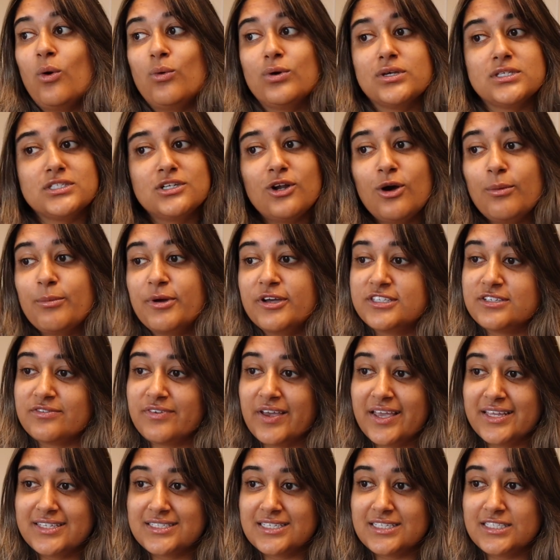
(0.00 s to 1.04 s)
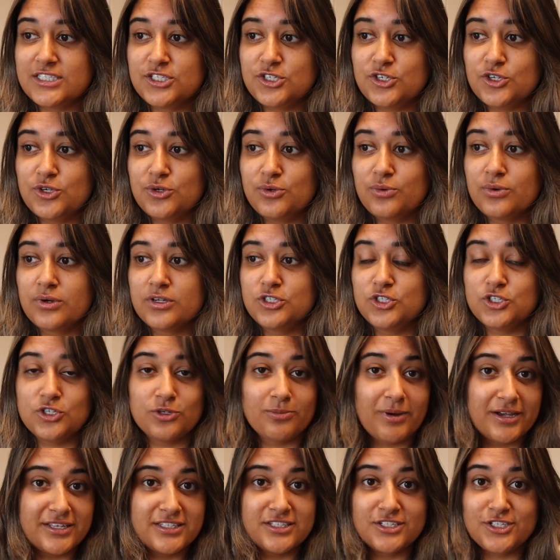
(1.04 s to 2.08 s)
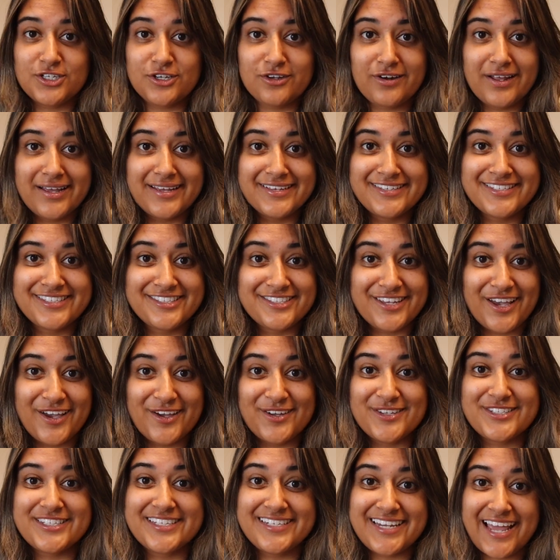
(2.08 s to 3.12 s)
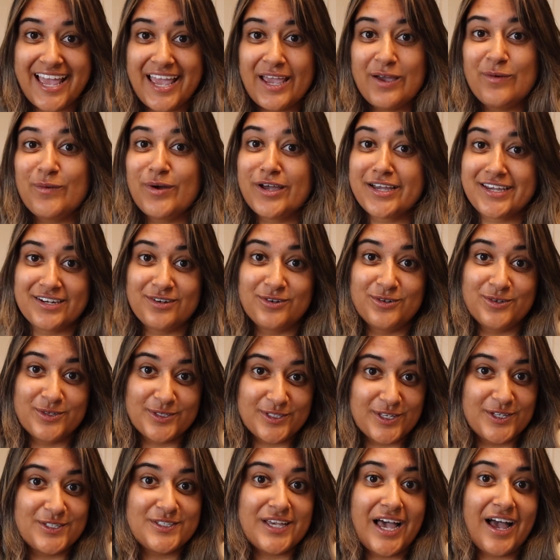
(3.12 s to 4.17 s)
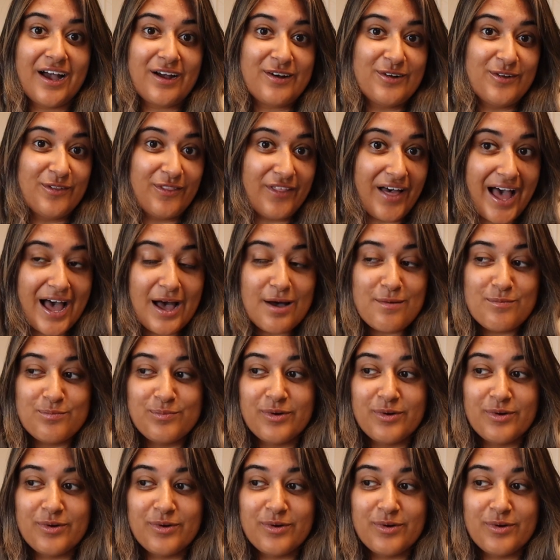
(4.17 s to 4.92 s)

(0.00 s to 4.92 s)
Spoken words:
was not motivated to do my to-do list. So today we're gonna also tackle that.